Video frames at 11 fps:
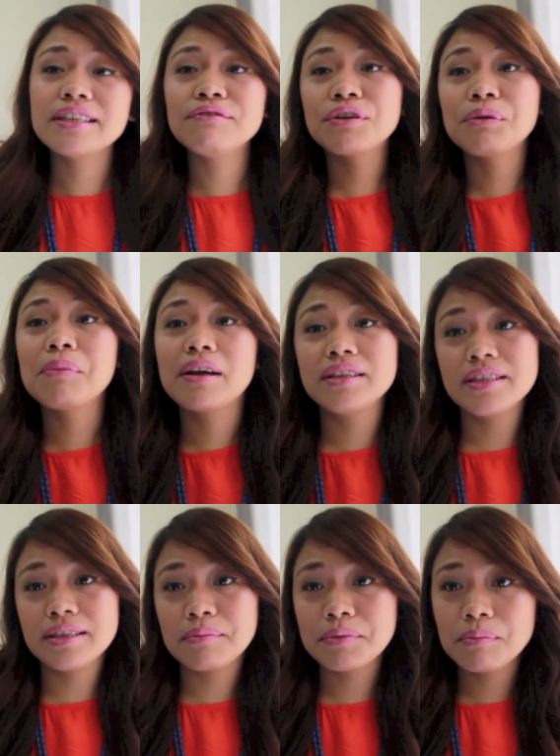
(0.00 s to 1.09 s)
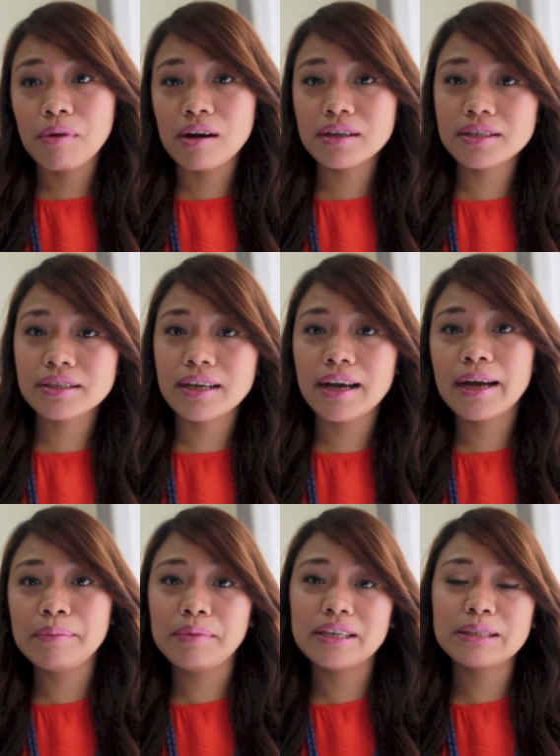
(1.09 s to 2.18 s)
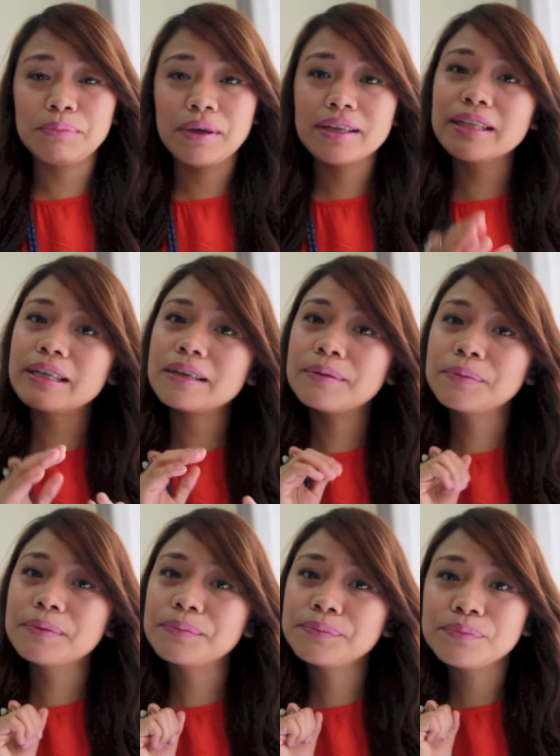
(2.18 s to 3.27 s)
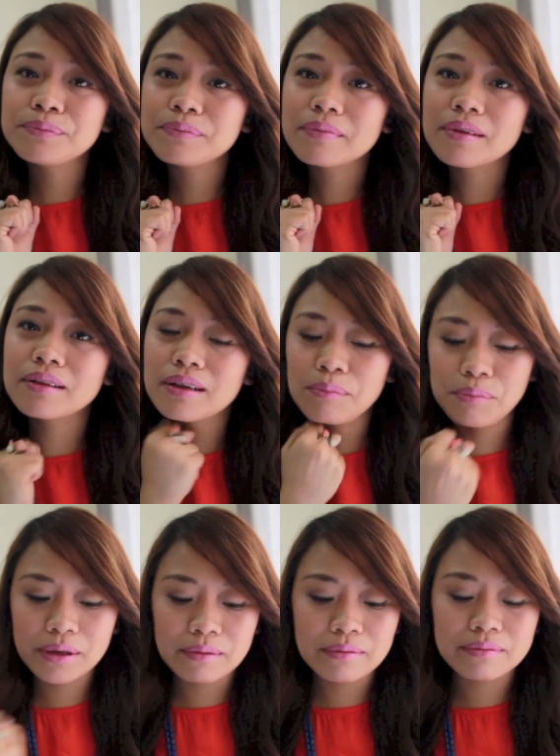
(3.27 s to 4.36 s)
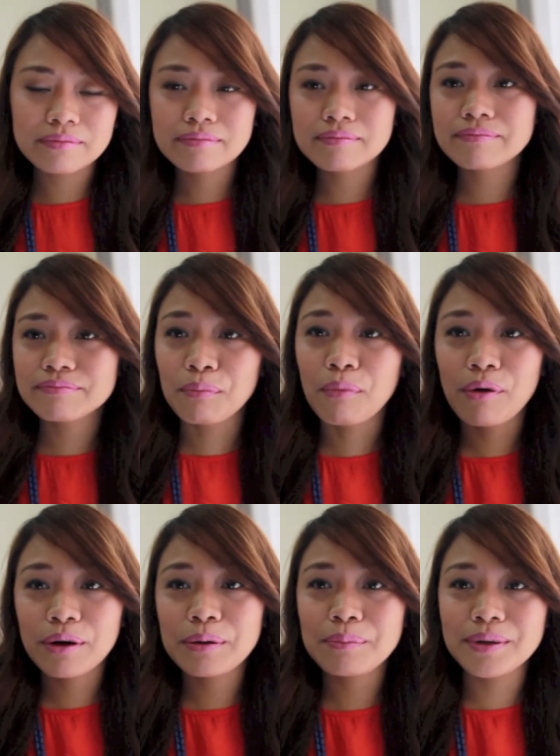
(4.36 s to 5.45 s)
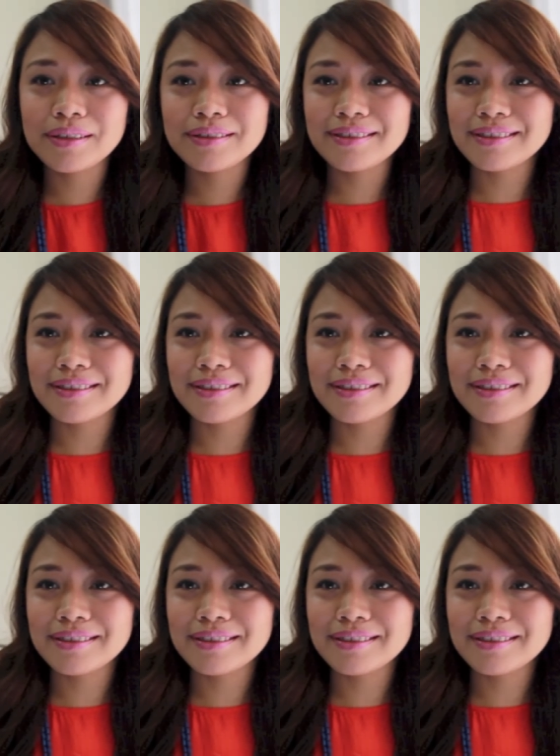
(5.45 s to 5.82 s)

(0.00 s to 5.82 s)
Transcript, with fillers: it for my December box. I'm expecting a bit more, but